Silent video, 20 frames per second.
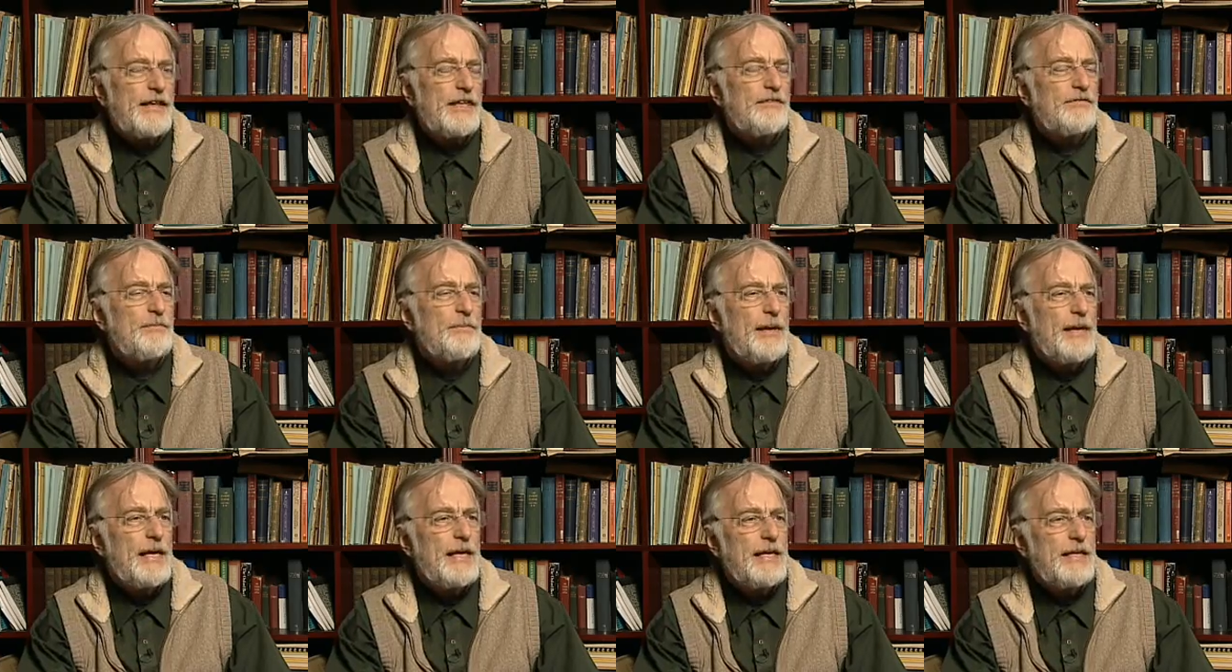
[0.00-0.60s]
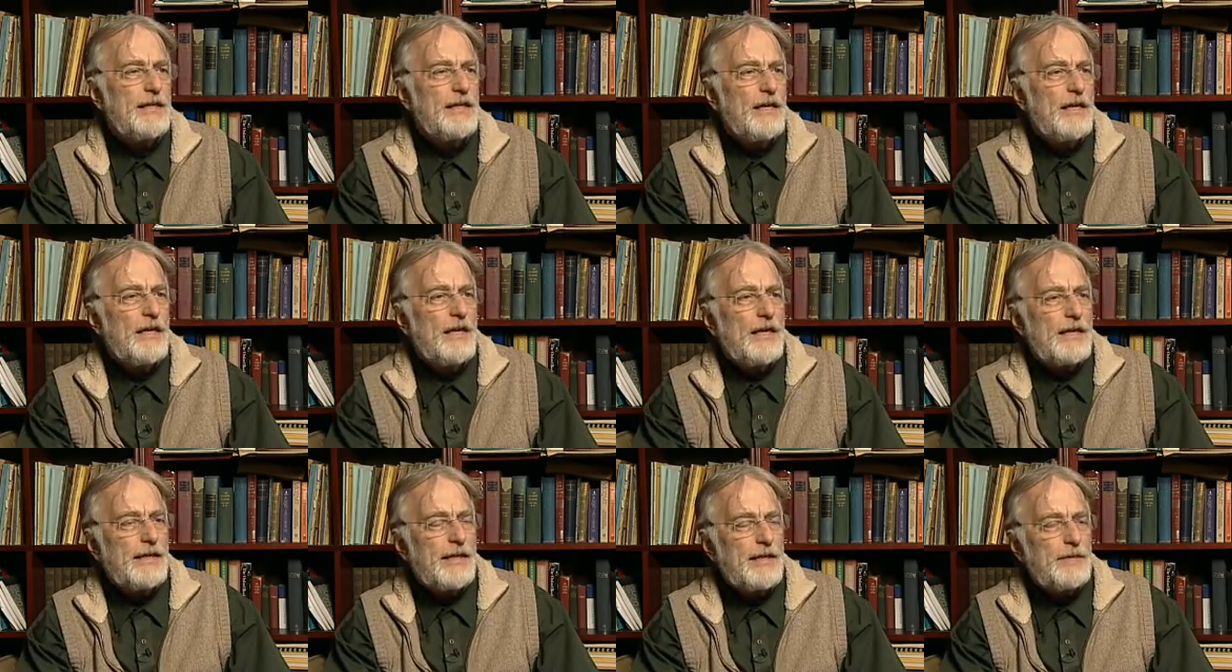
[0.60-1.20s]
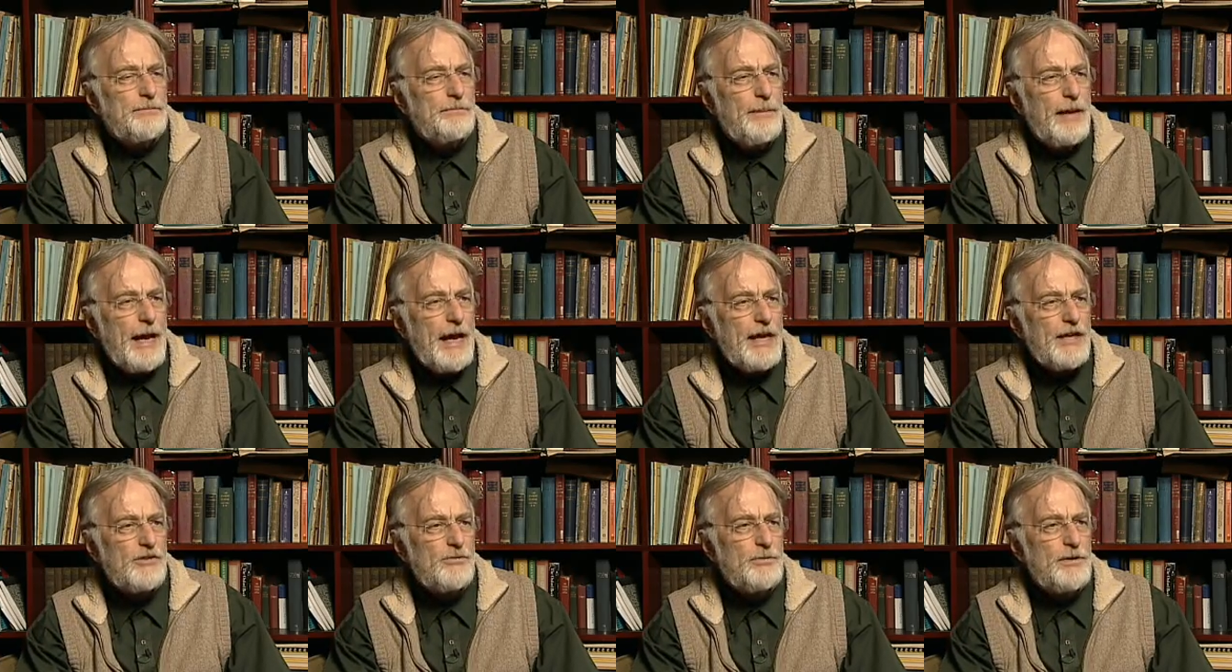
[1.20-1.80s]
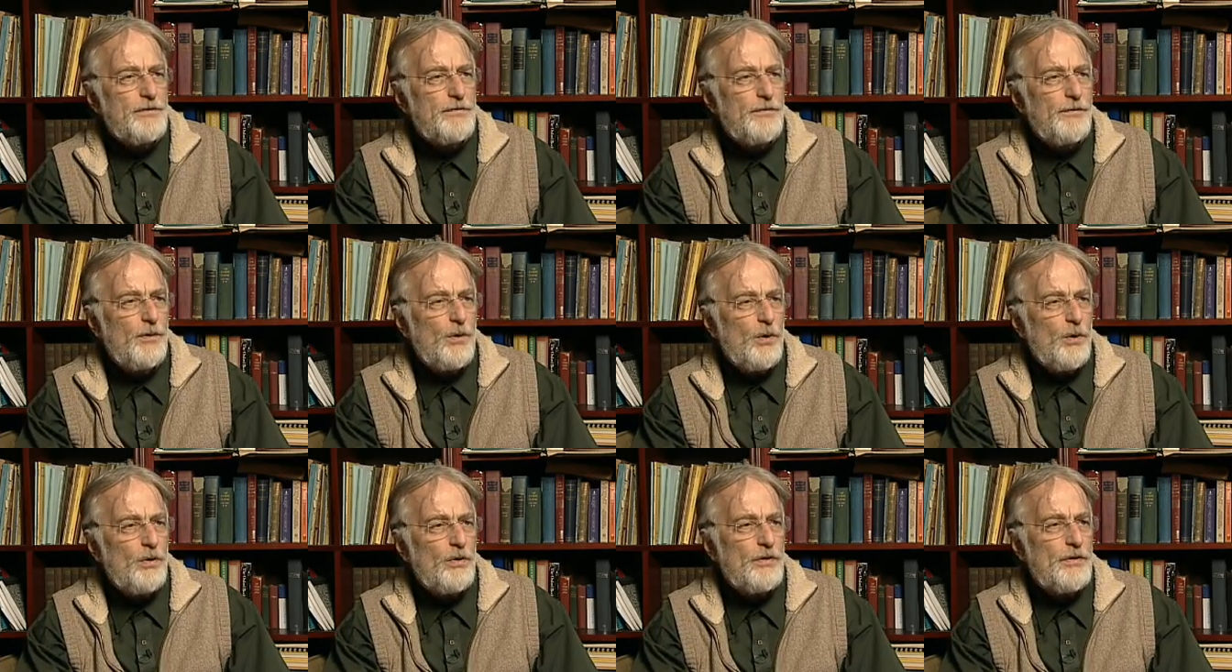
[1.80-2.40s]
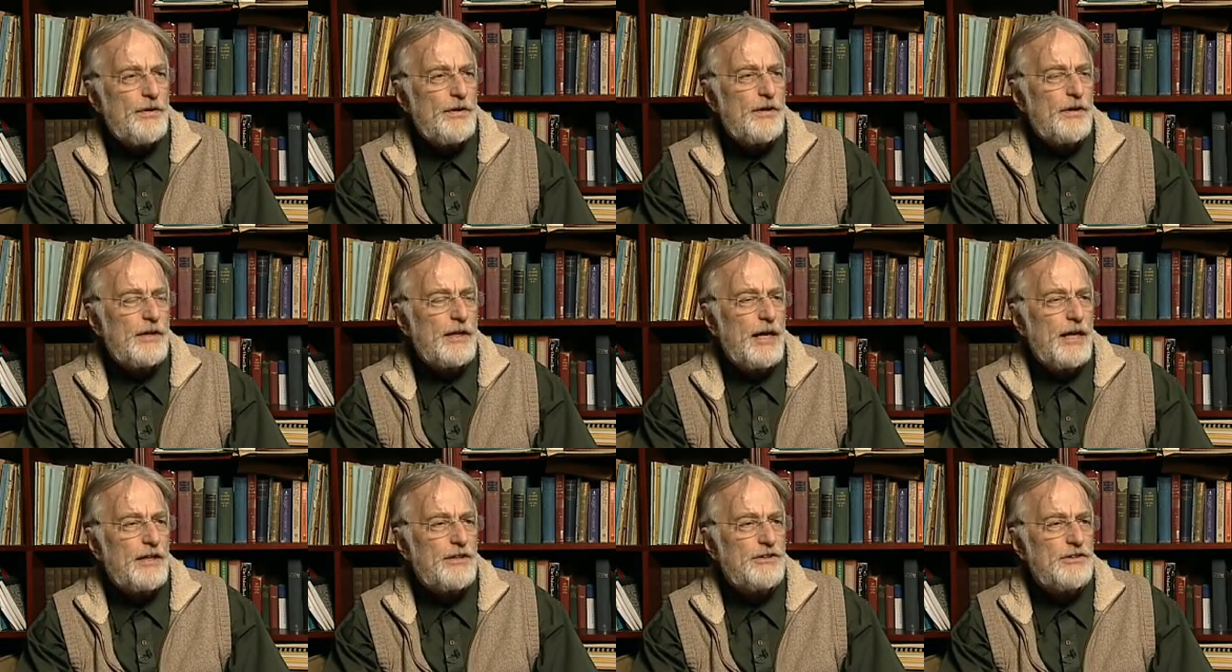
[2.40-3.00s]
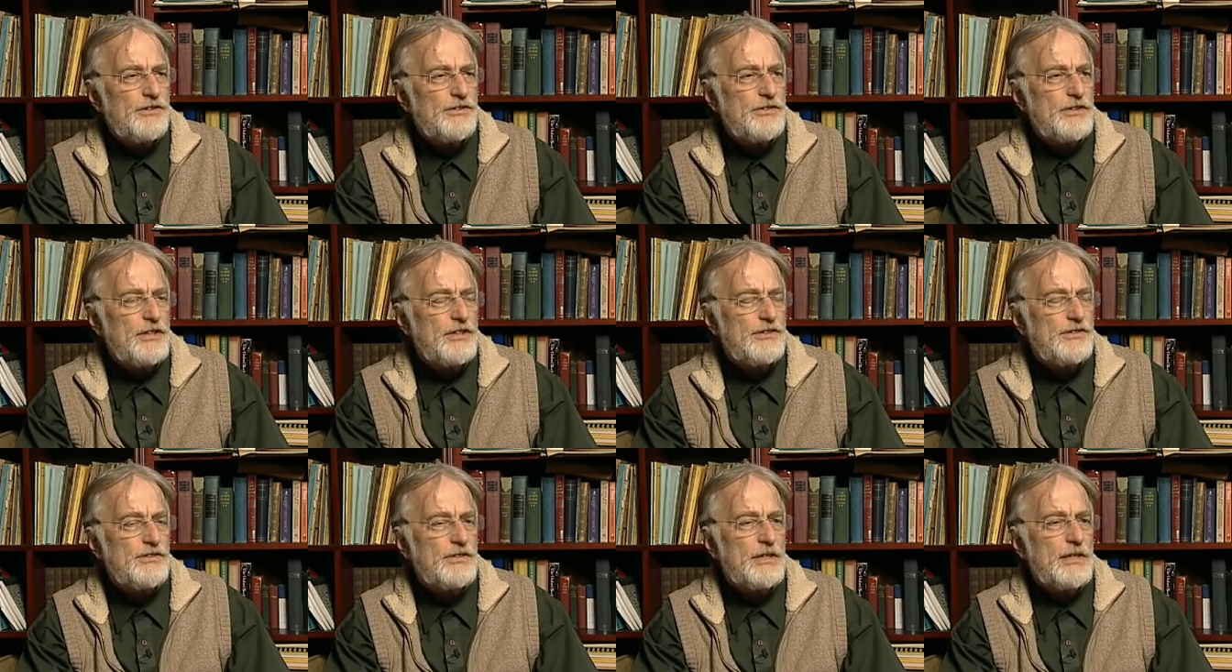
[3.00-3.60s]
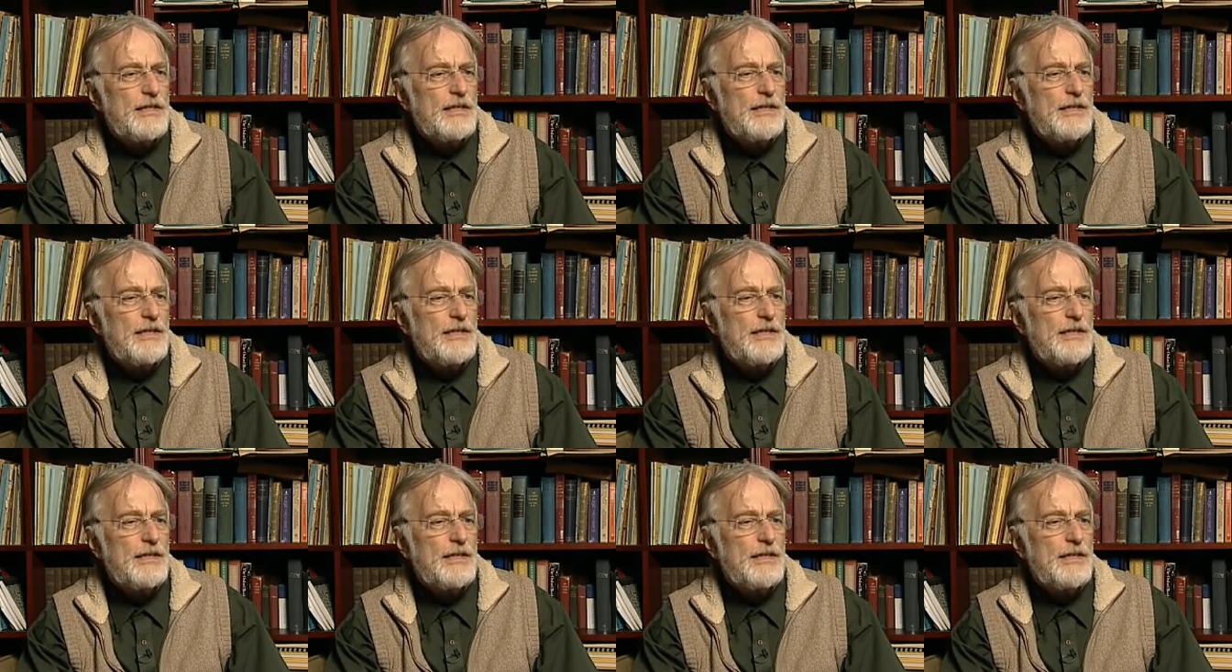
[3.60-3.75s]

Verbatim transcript: they've made get passed before their consciousness.